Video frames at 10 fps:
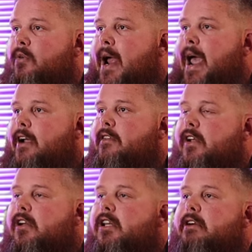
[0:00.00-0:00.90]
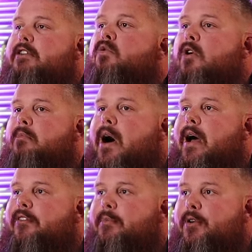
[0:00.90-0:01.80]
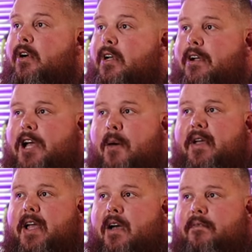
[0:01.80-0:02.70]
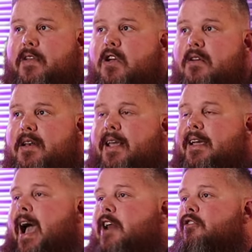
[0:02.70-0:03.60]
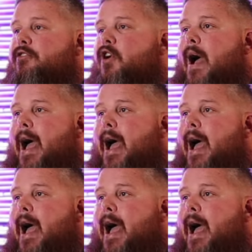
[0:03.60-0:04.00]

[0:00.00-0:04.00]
rack the clearest wort possible. Coming out of the unitank, I don't know